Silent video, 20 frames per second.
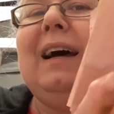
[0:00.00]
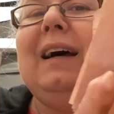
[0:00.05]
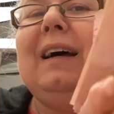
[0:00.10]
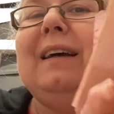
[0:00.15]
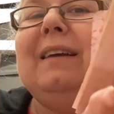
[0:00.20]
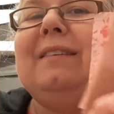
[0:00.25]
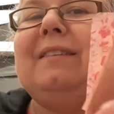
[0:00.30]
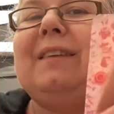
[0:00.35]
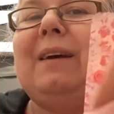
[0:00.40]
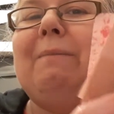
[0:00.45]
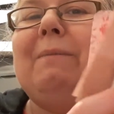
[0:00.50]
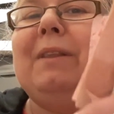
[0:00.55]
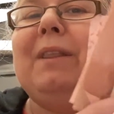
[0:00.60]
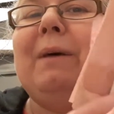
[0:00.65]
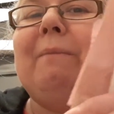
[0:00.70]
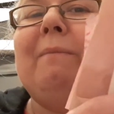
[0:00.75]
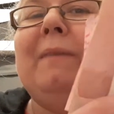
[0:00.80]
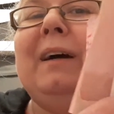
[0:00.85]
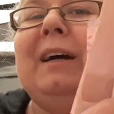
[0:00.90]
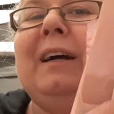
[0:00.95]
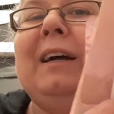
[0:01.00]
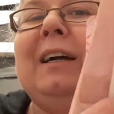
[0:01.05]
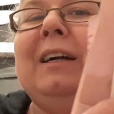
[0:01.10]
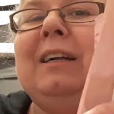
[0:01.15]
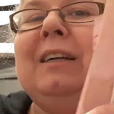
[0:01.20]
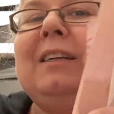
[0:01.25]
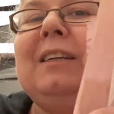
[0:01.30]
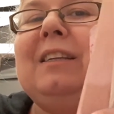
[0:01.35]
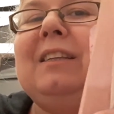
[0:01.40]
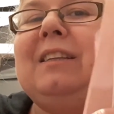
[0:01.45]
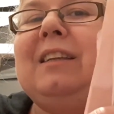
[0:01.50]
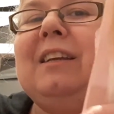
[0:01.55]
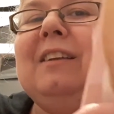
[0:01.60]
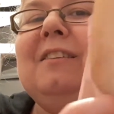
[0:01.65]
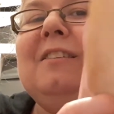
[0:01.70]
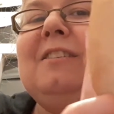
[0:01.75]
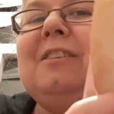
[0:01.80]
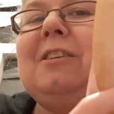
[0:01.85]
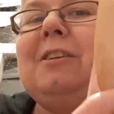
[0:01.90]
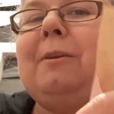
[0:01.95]
Some of them are
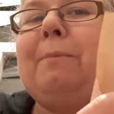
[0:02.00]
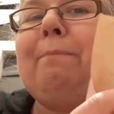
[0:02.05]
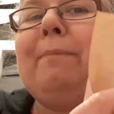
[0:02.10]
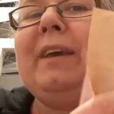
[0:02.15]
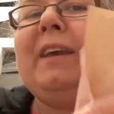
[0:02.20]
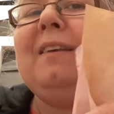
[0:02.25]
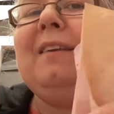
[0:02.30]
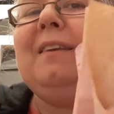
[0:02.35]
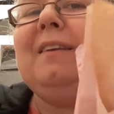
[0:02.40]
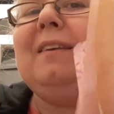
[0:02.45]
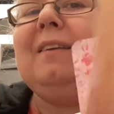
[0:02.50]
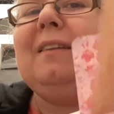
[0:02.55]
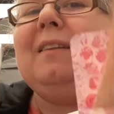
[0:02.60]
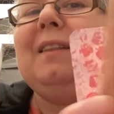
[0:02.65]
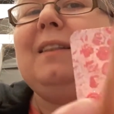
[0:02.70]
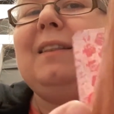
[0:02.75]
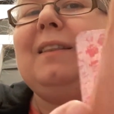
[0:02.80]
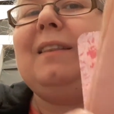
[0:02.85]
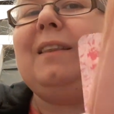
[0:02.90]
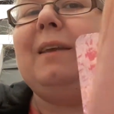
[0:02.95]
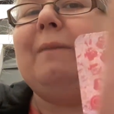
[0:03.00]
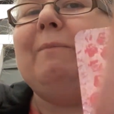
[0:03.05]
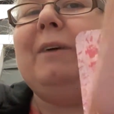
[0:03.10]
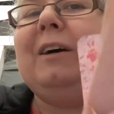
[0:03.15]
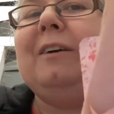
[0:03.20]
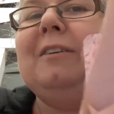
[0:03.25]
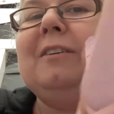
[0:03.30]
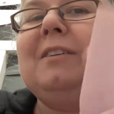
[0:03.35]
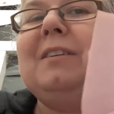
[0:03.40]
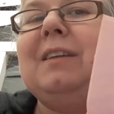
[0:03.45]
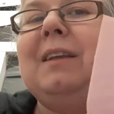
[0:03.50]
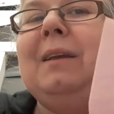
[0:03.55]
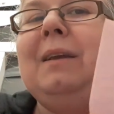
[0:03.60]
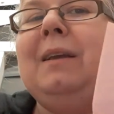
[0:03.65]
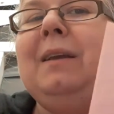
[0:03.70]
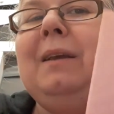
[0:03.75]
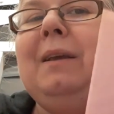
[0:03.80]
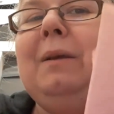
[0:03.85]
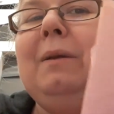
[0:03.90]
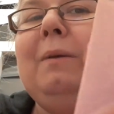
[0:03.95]
tinged pink to match the
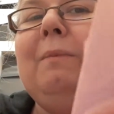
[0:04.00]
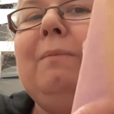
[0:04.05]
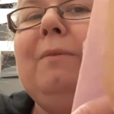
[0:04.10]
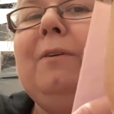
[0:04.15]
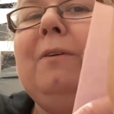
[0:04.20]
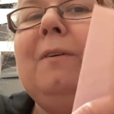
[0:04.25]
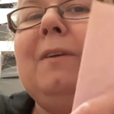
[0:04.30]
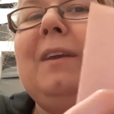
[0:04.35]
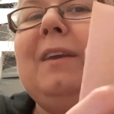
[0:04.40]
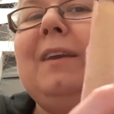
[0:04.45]
book.